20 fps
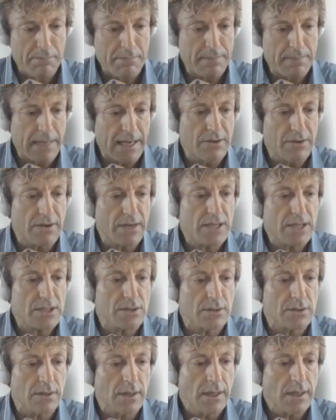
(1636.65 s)

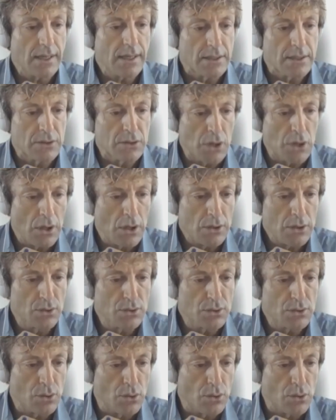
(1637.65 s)
Migration due